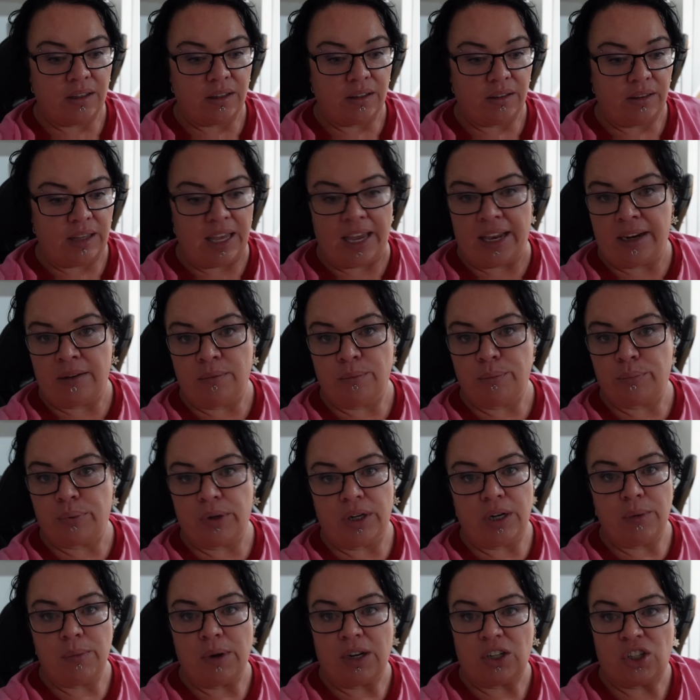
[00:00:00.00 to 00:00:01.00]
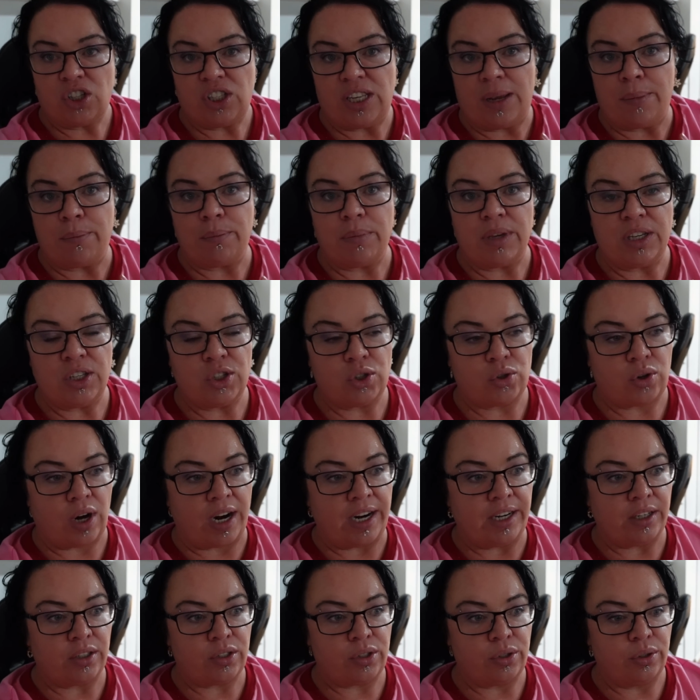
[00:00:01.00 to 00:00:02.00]
then pretty much sent me
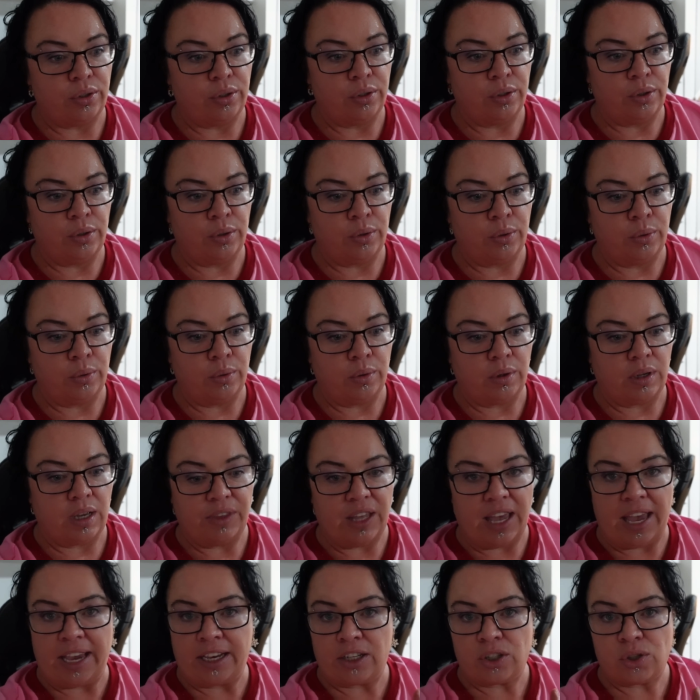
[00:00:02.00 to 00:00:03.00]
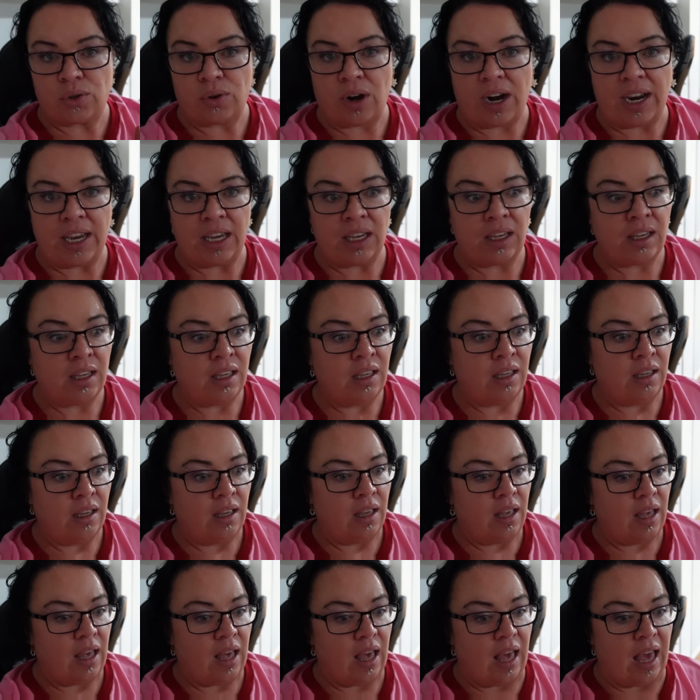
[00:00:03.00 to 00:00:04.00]
straight to the x-ray.
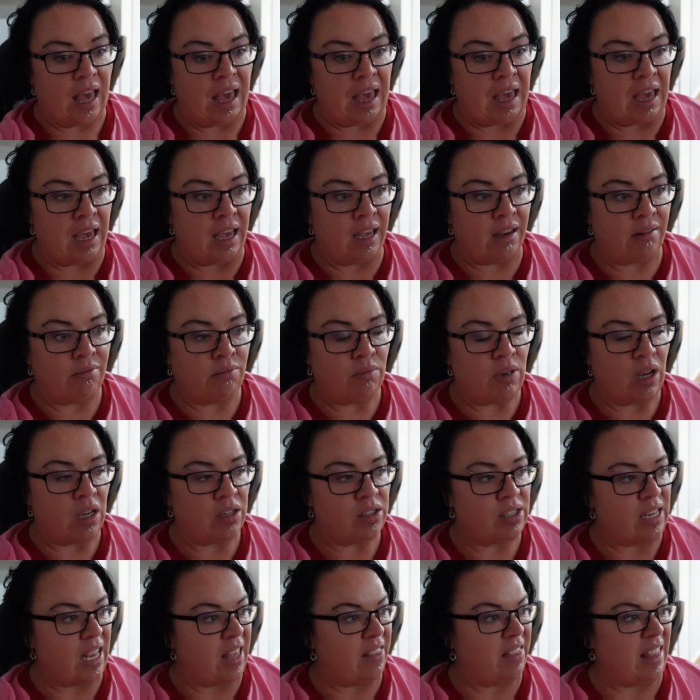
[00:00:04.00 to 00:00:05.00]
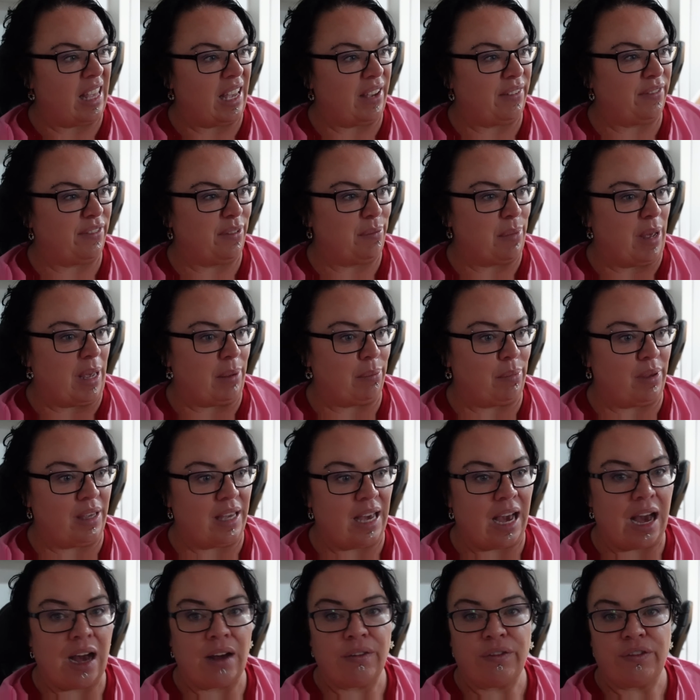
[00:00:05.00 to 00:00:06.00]
And I sat there for maybe
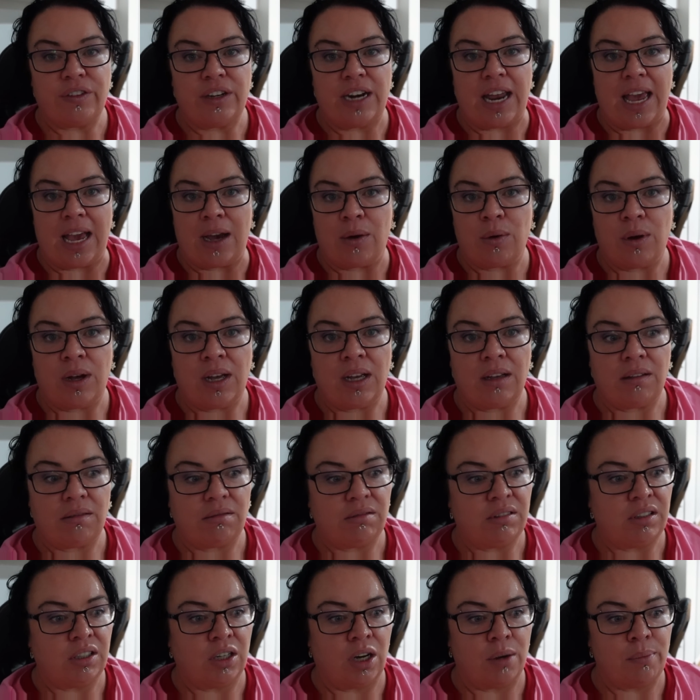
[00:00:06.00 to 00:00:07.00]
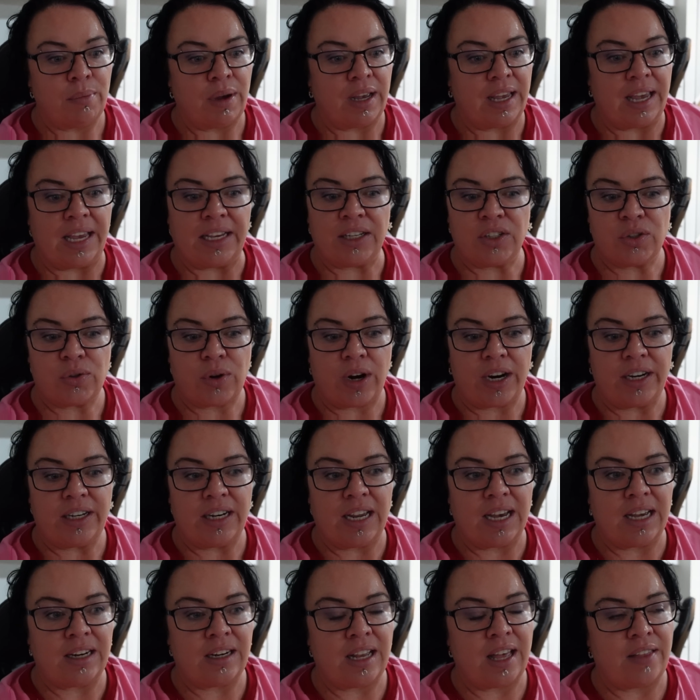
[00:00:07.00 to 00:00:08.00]
half an hour, got my x-ray
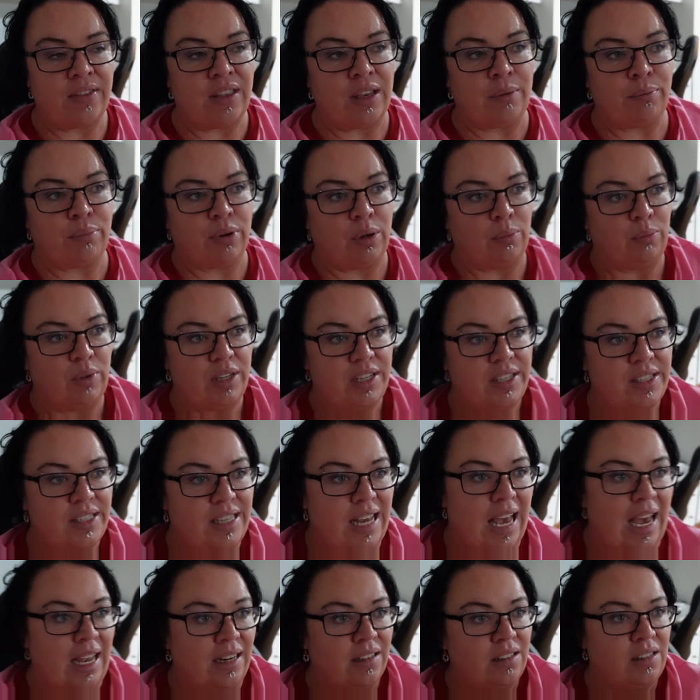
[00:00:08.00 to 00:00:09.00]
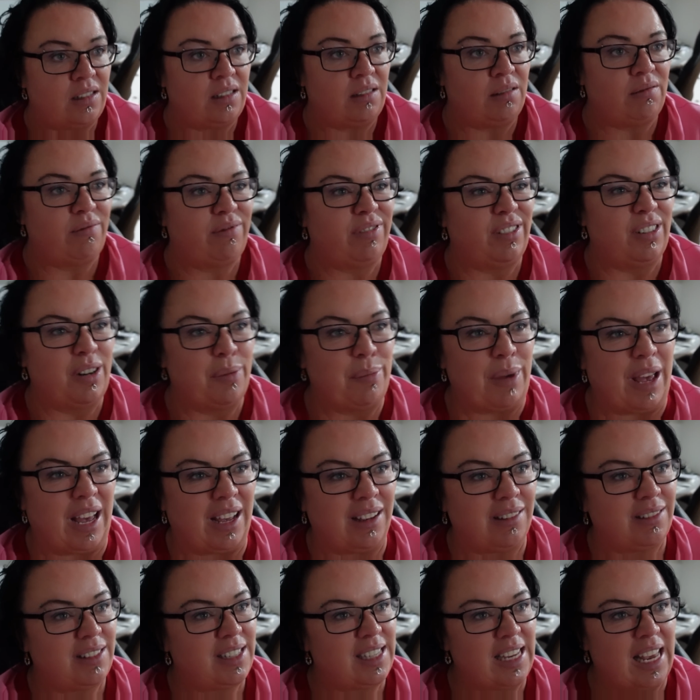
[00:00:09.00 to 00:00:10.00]
done, and then probably sat for
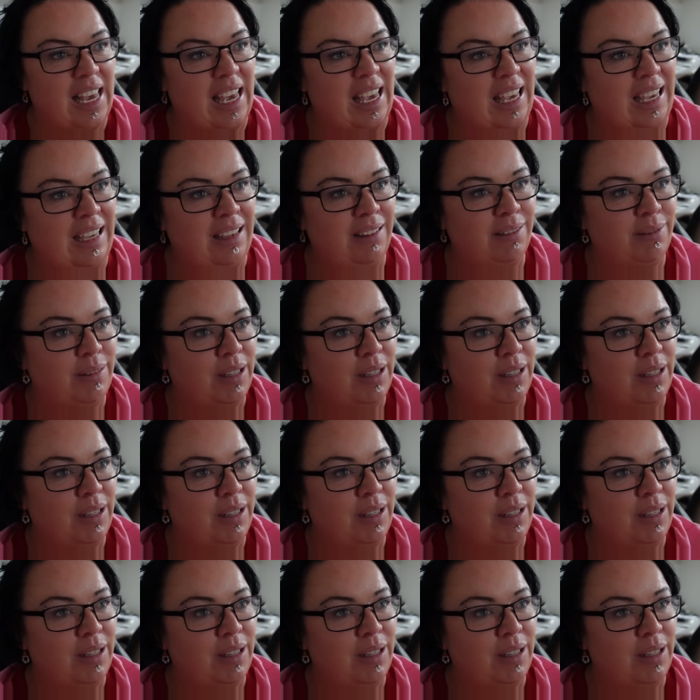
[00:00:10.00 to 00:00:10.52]
about, say,